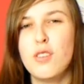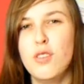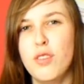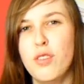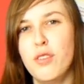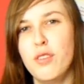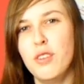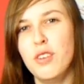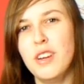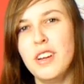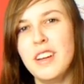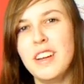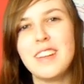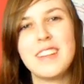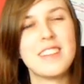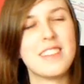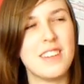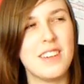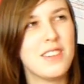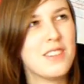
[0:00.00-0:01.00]
go through,
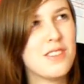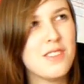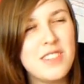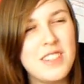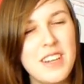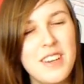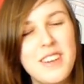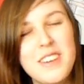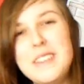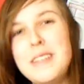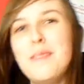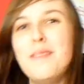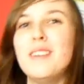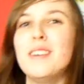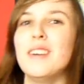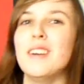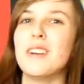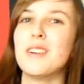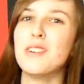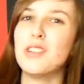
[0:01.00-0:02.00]
it's so
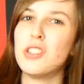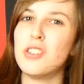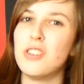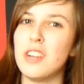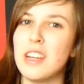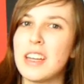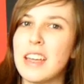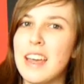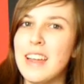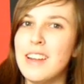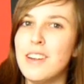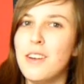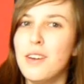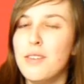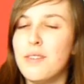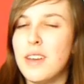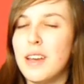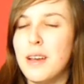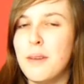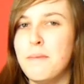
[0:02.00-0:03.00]
stereotypical, it goes through a kind
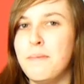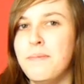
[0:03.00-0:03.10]
of